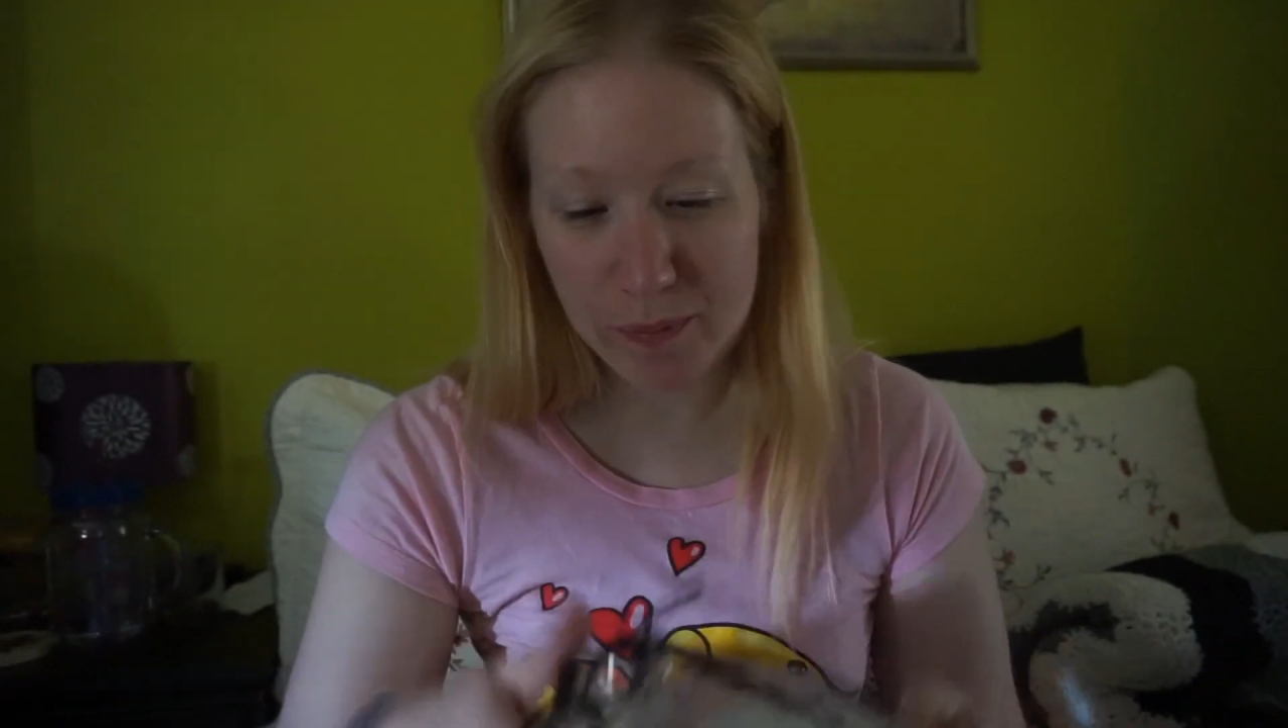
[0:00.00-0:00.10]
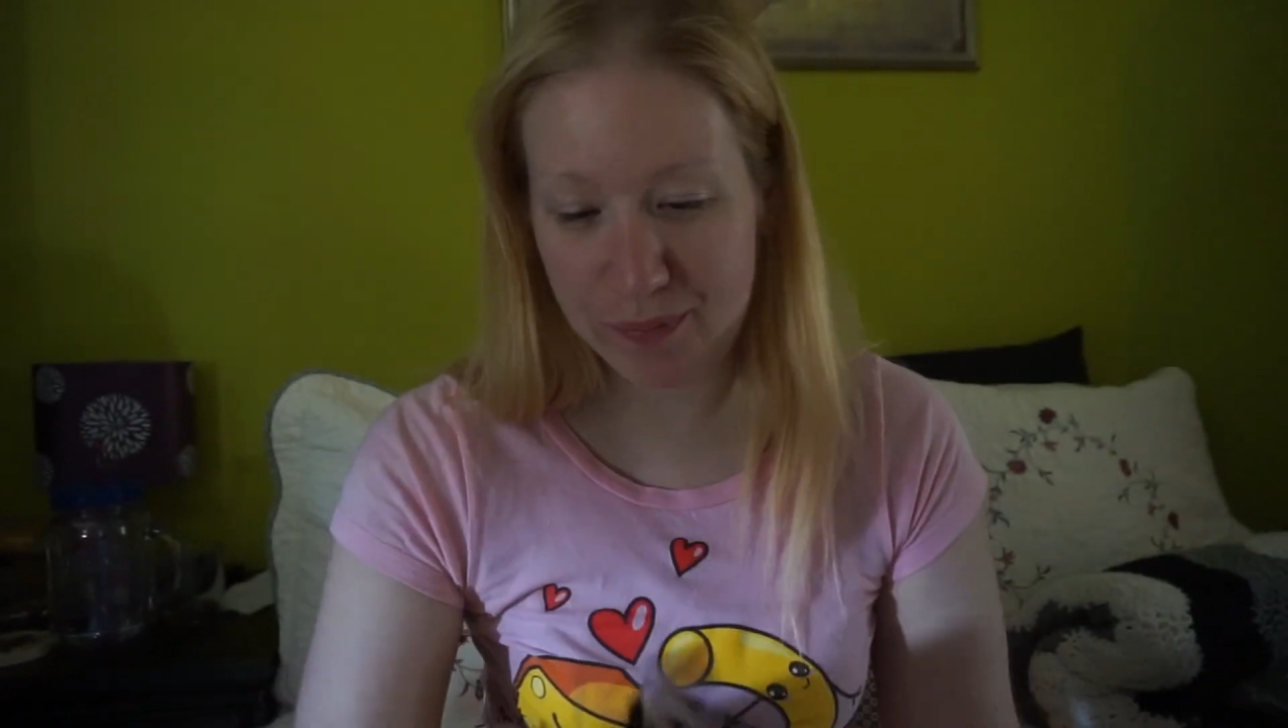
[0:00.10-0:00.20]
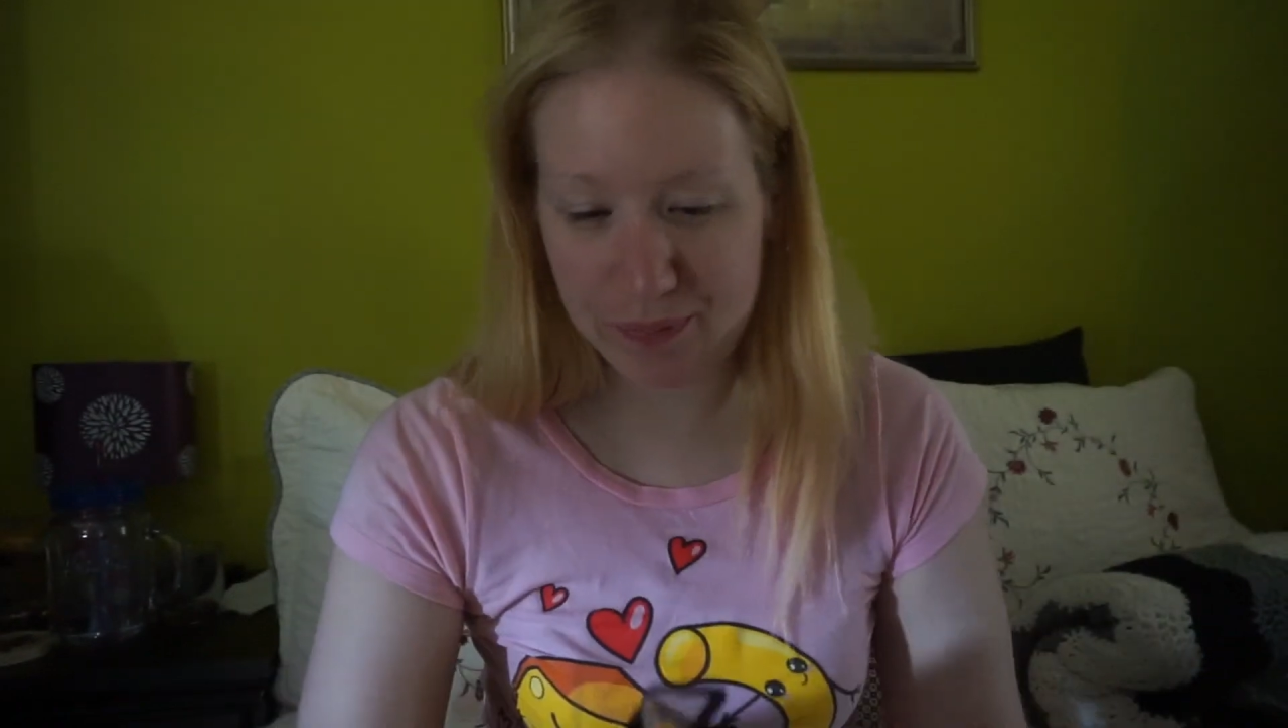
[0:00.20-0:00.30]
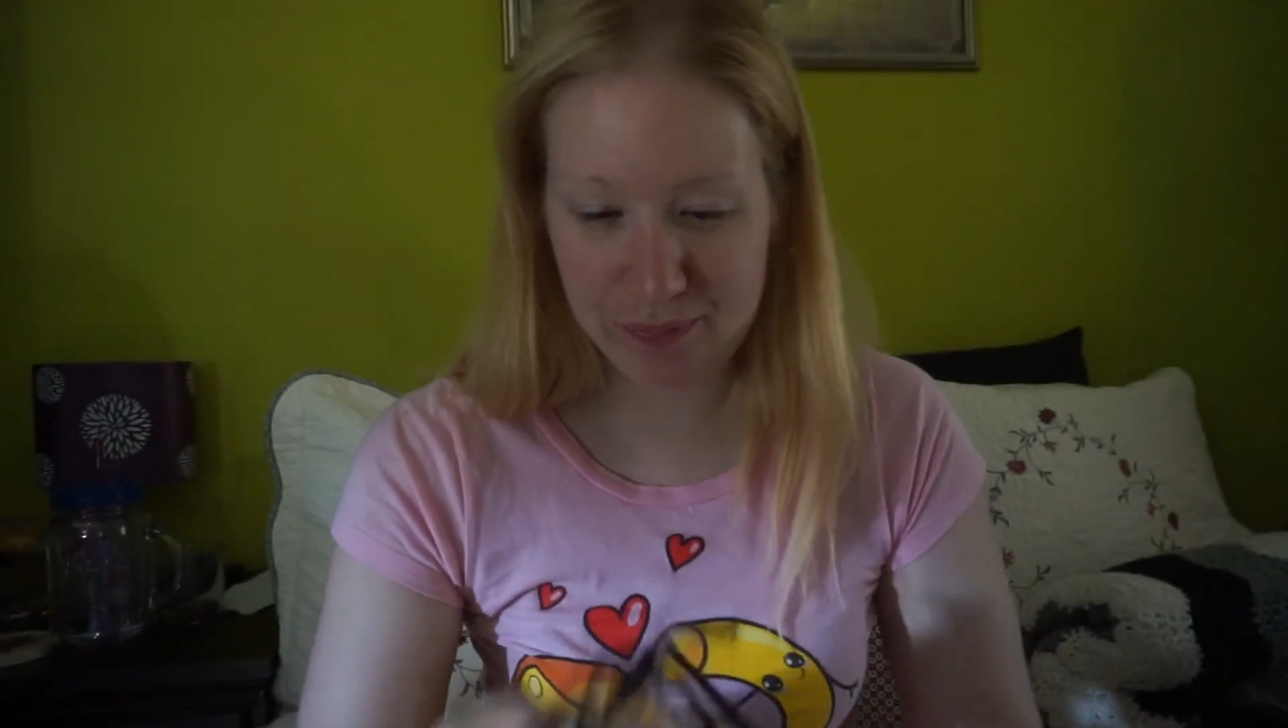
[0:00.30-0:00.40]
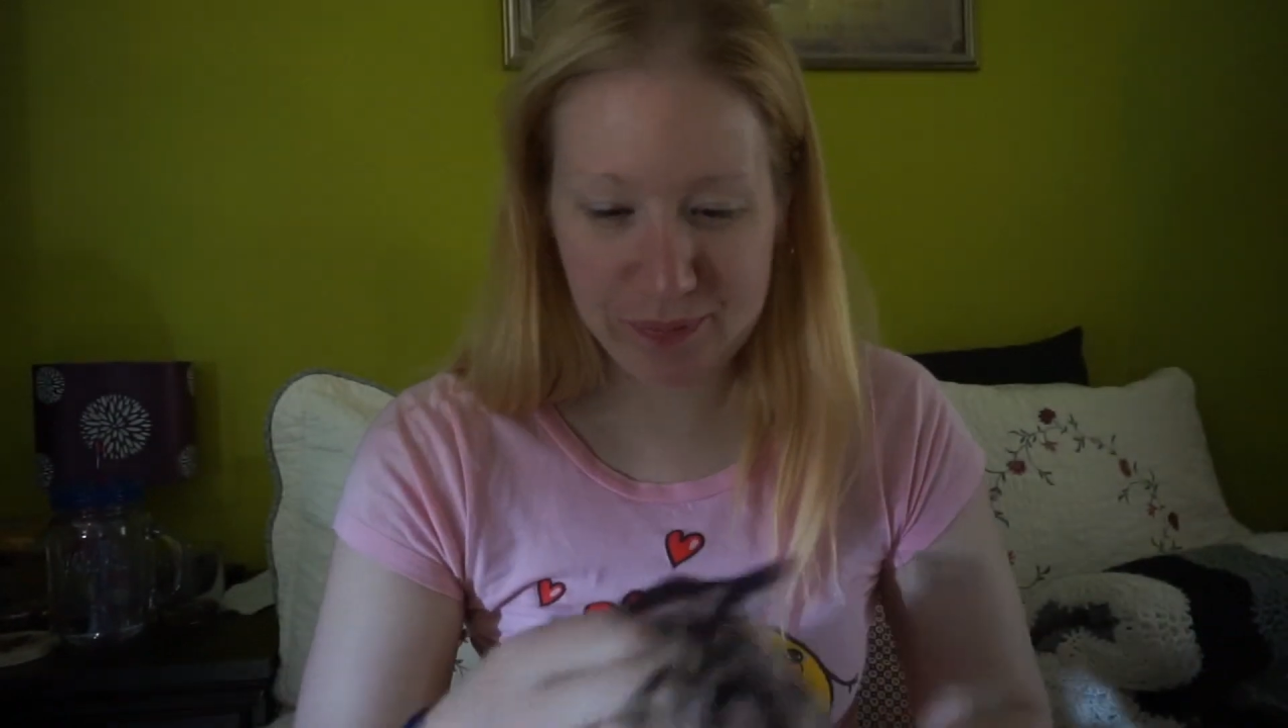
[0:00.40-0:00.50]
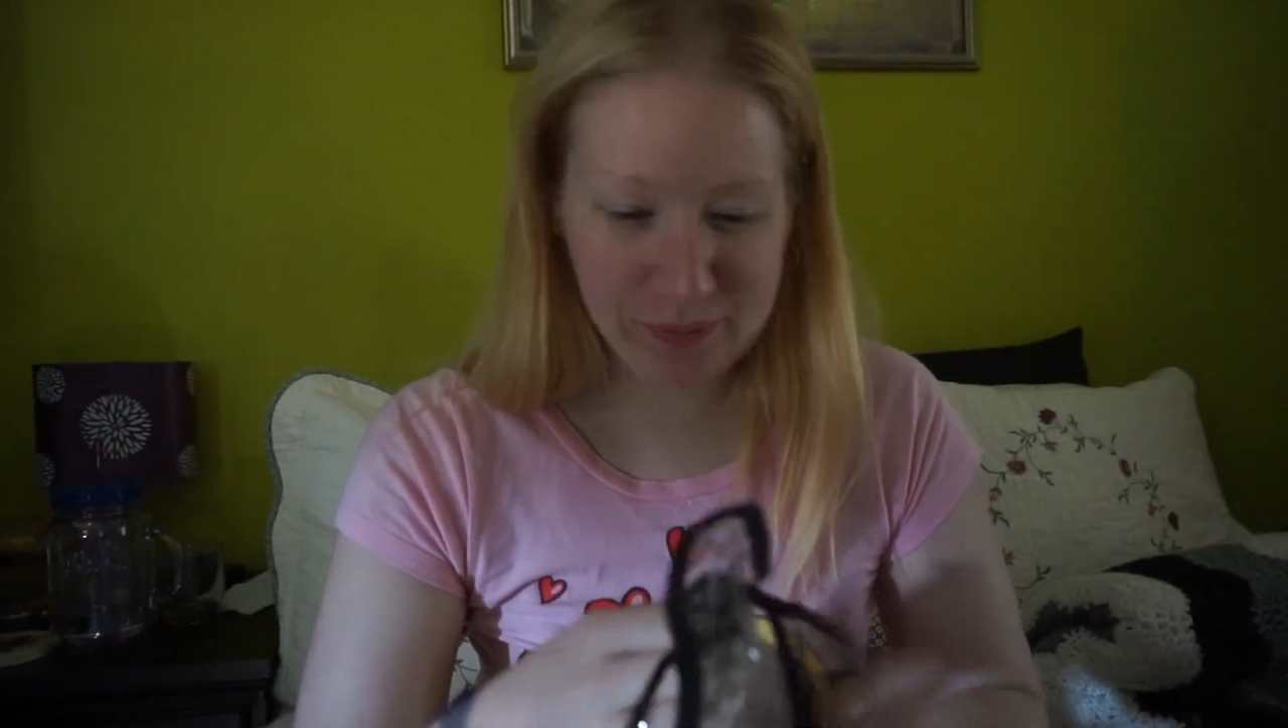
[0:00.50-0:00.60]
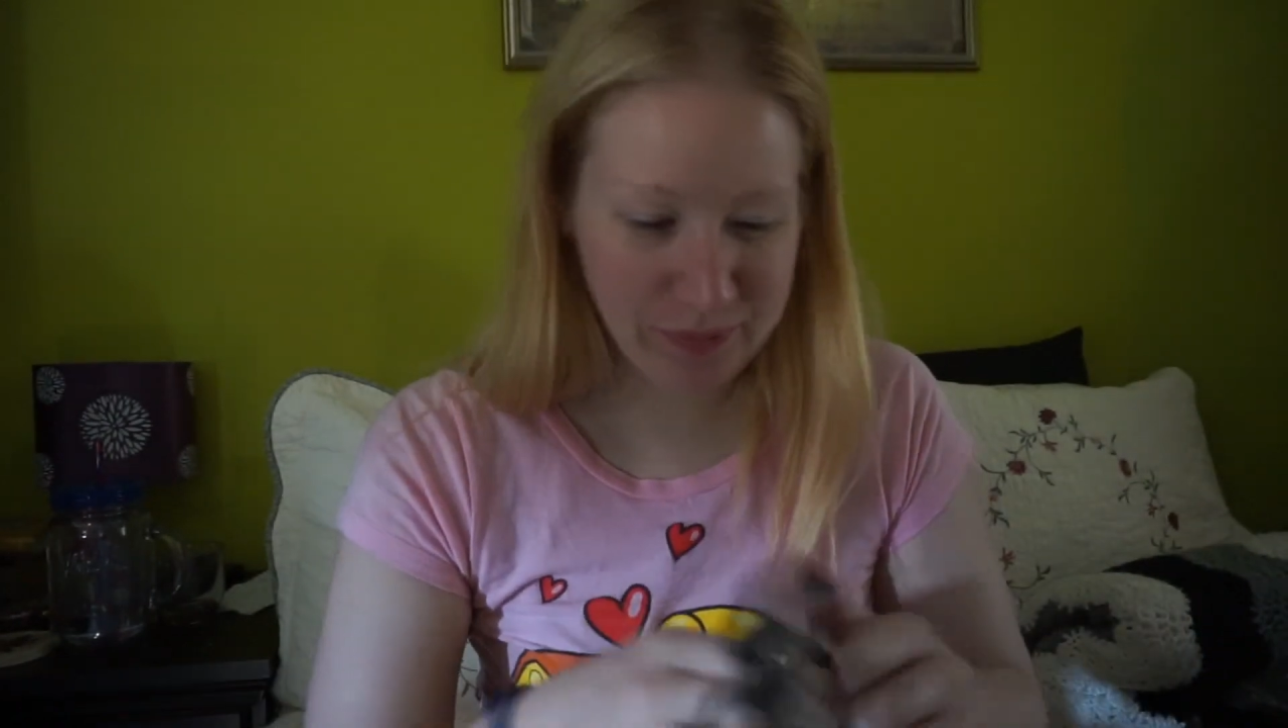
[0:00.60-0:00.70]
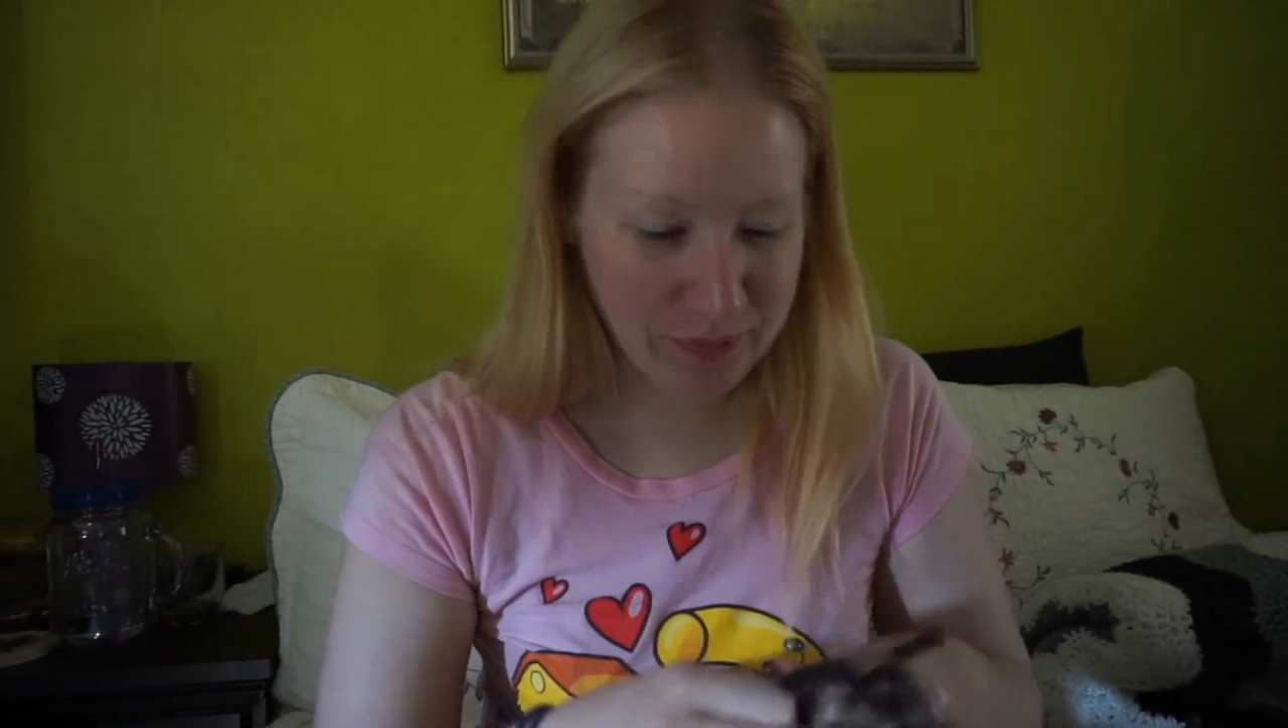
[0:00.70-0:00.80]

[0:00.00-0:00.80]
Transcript: Yeah.